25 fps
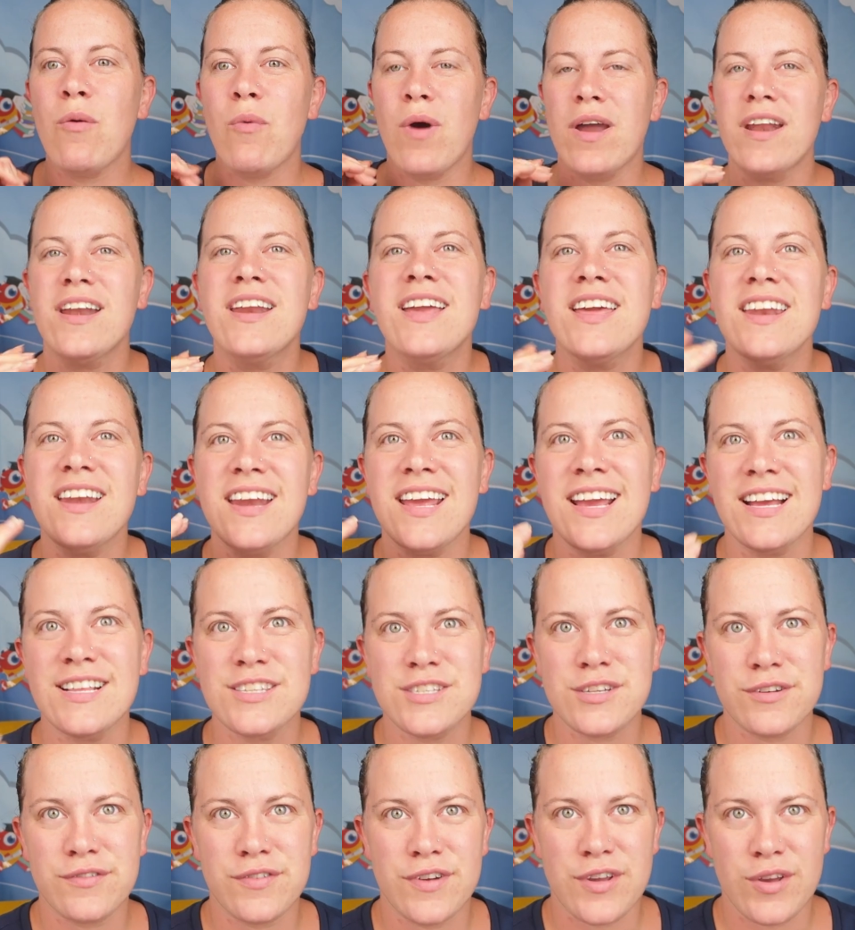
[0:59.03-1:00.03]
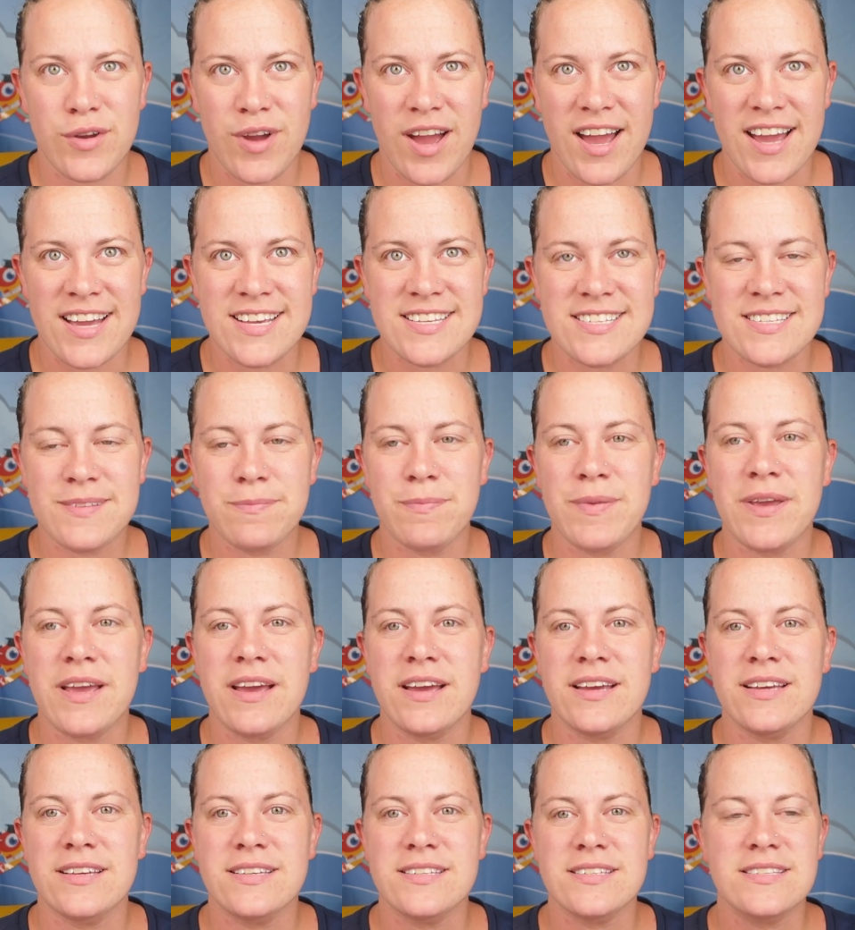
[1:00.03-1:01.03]
I wanted to get an answer for you guys
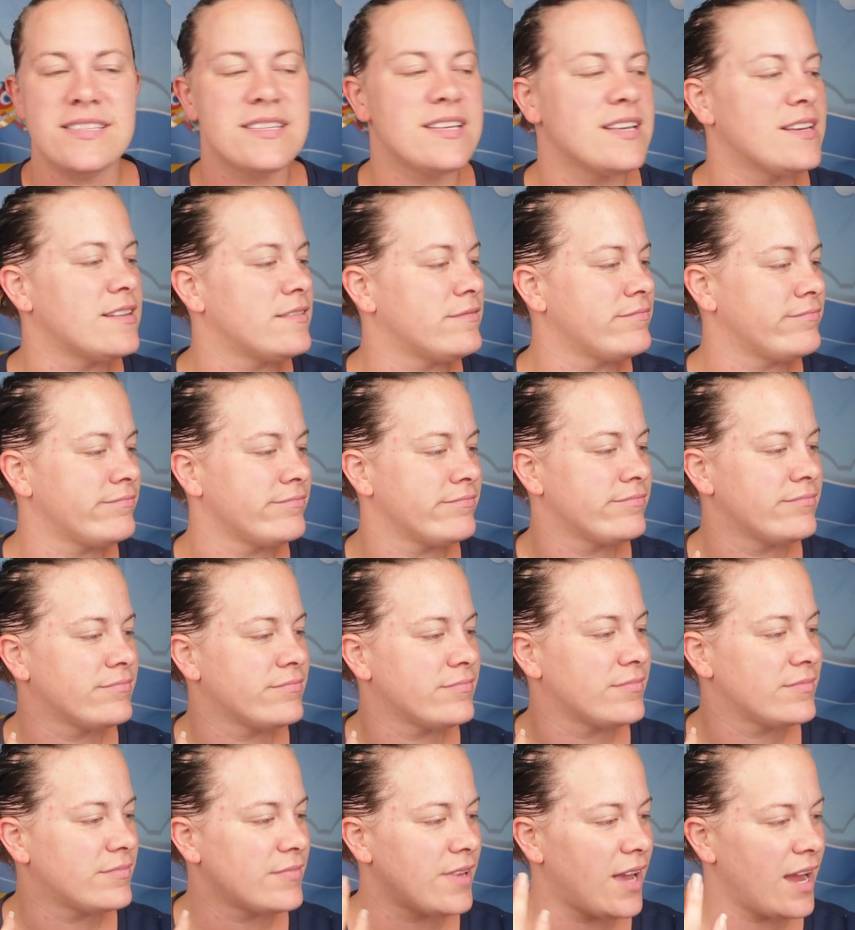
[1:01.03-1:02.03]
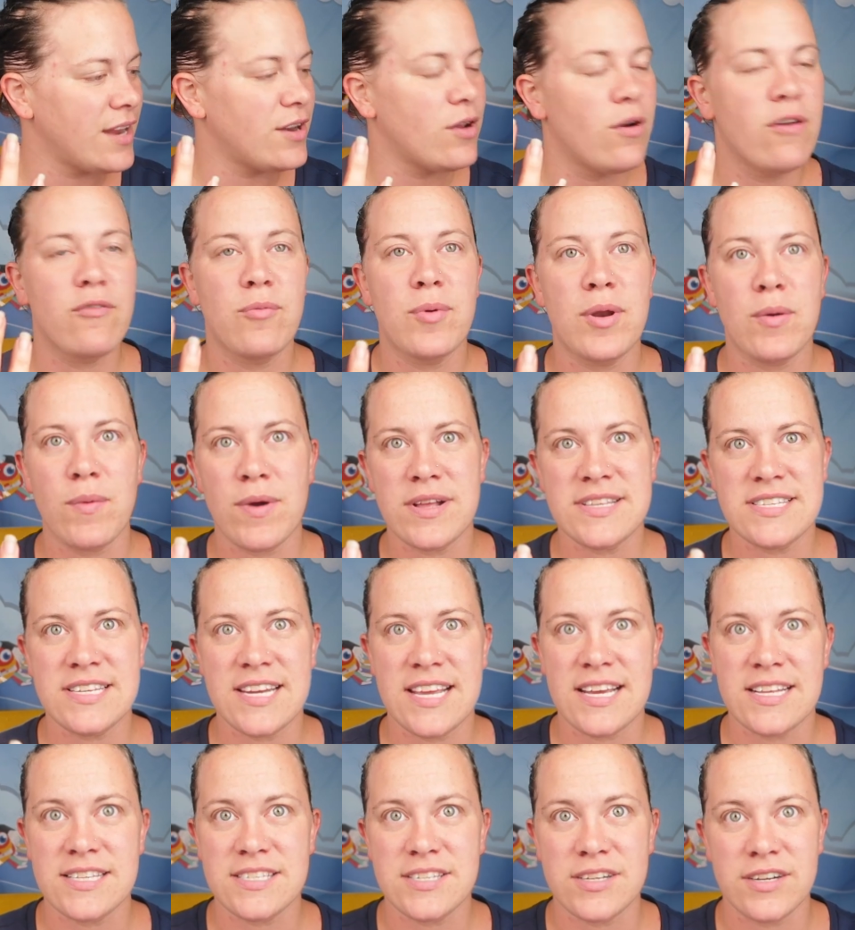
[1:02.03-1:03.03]
because I know everybody wants
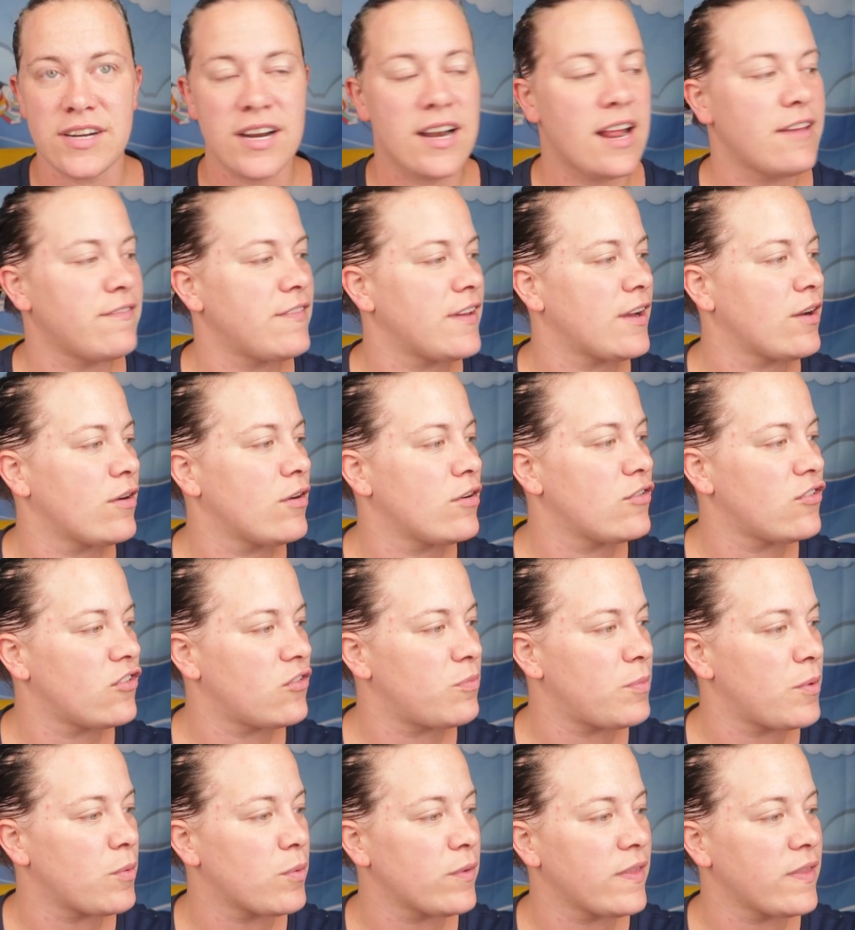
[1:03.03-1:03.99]
an answer, and I figured it would just